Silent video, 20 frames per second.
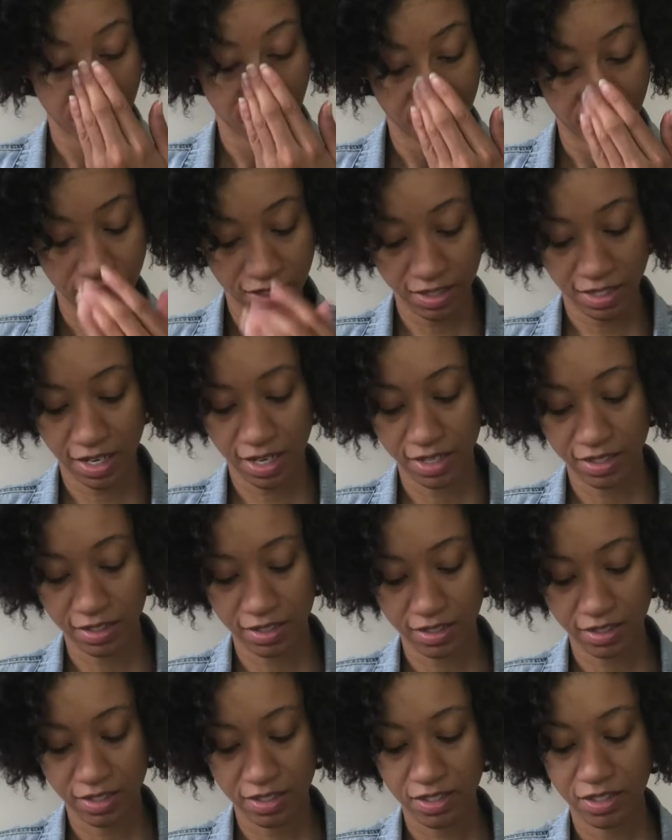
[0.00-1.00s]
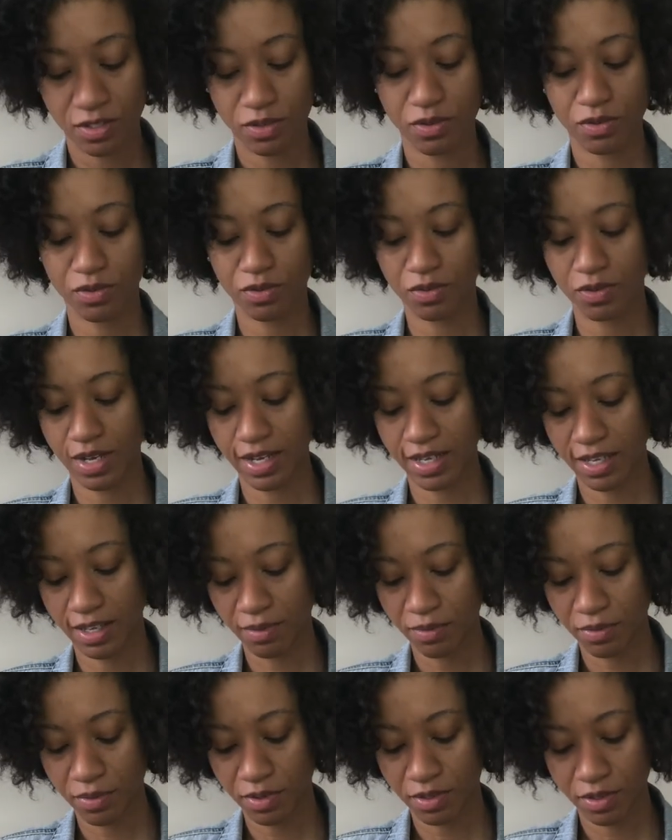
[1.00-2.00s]
I just got it. So I
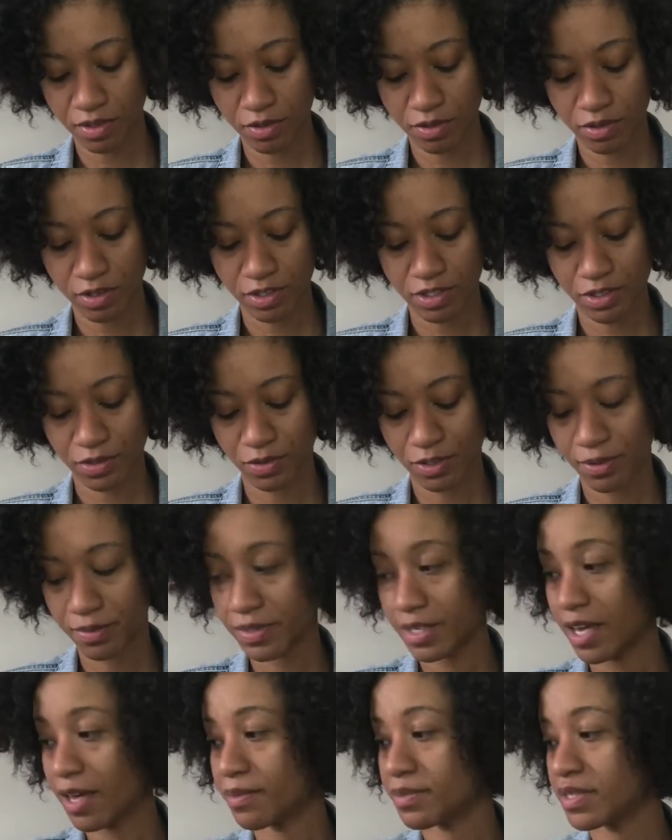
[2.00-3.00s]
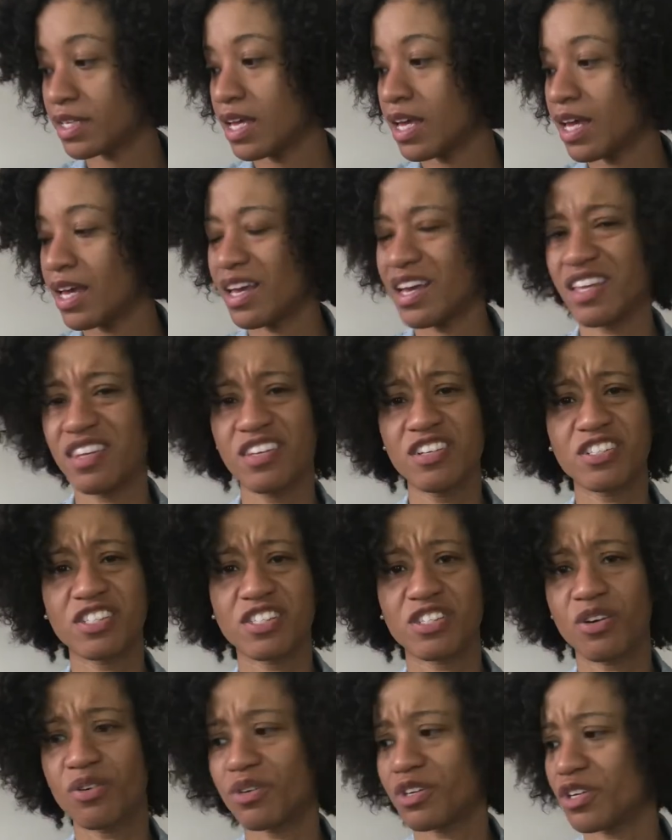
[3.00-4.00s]
keep running across scrub tops. And they're
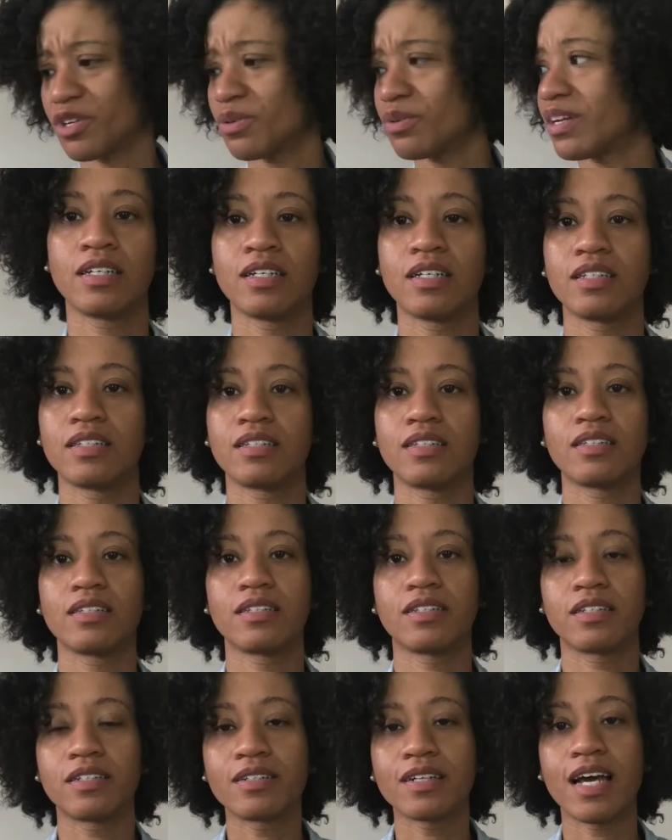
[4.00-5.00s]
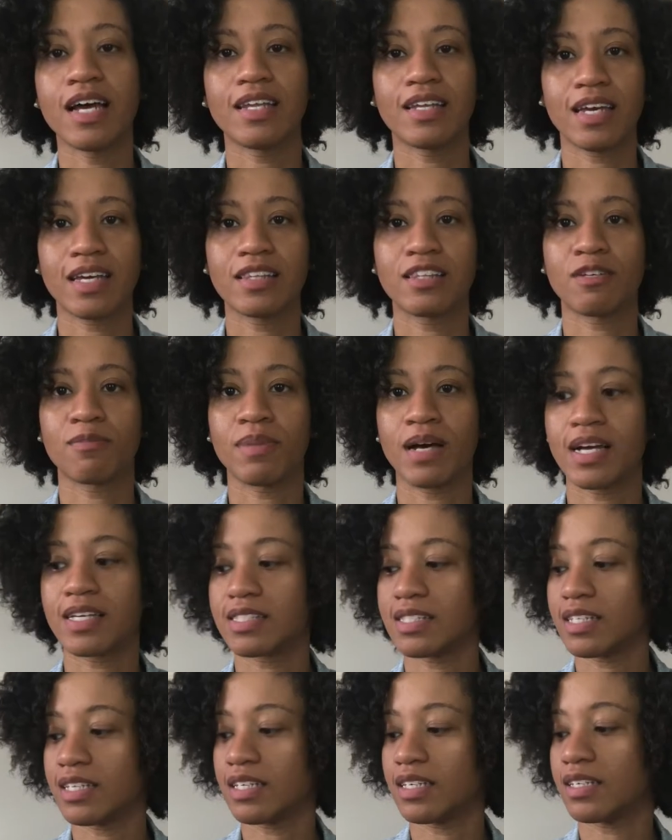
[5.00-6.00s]
so cute. Like, they're not like the
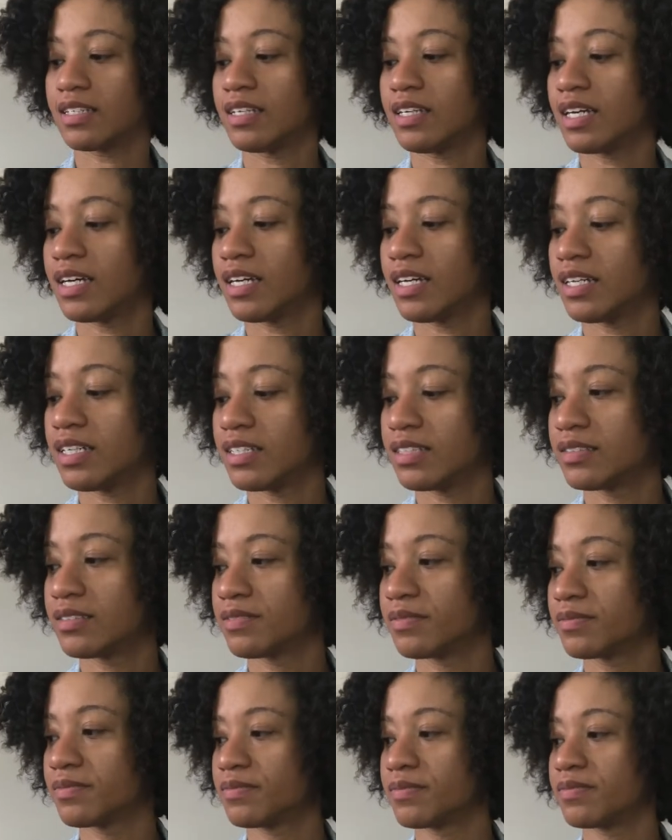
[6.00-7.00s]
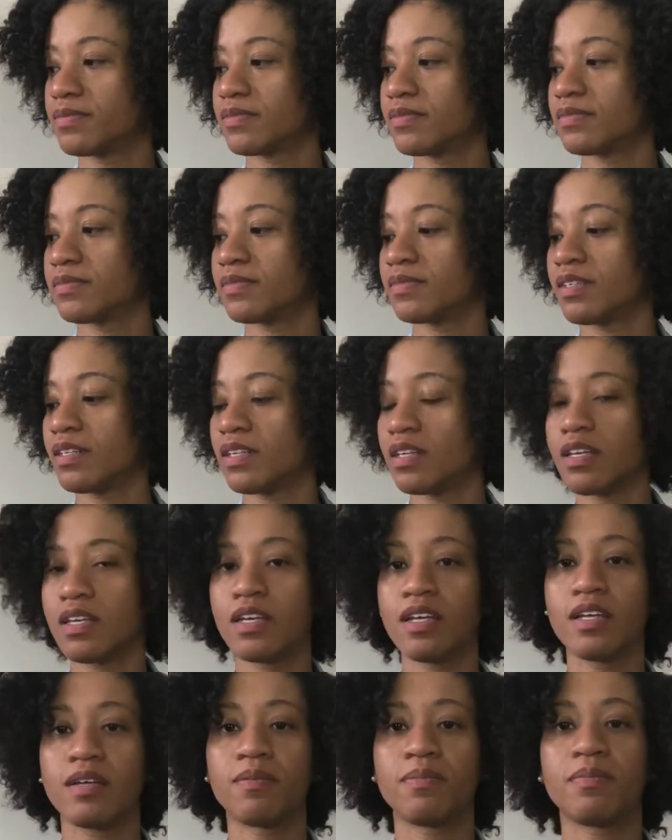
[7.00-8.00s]
boxy, ugly kind.
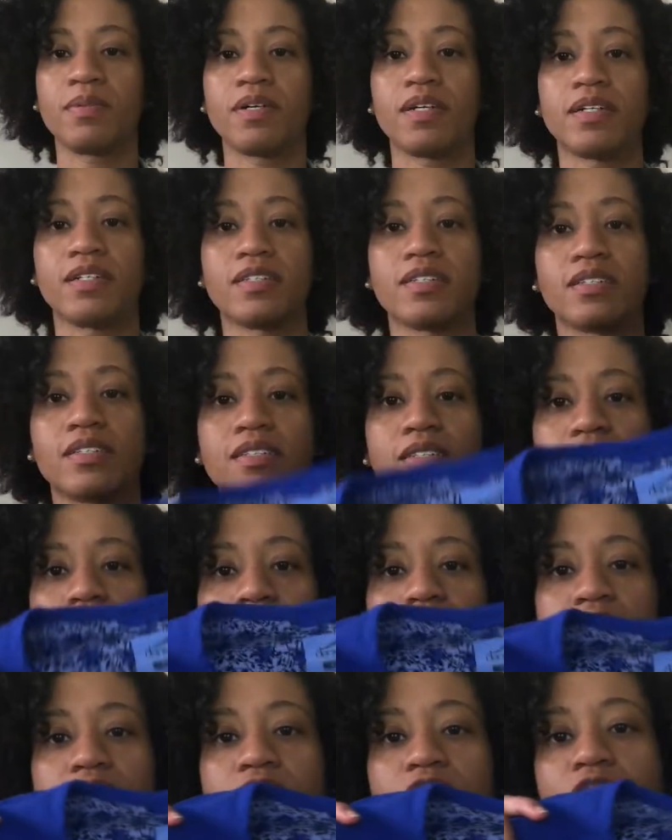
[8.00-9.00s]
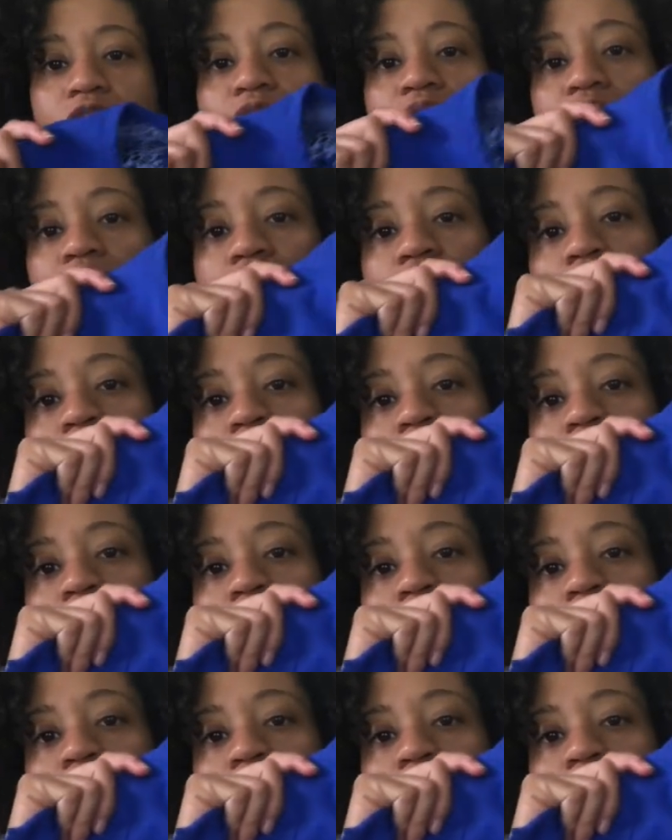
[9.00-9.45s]
But it's cute.